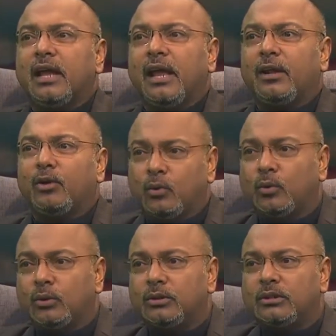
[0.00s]
and
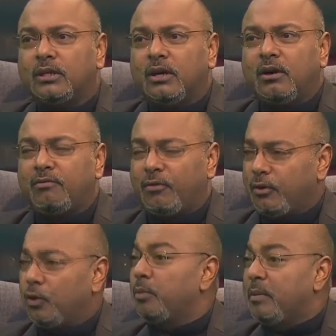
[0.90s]
tools for the
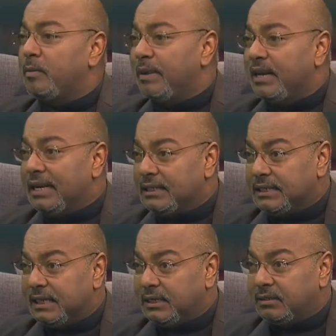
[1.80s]
Good People, Better Leader
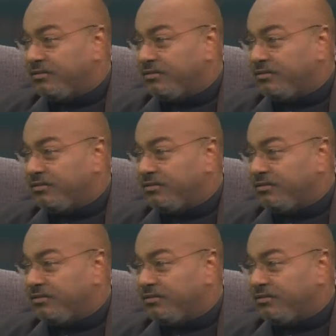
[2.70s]
series.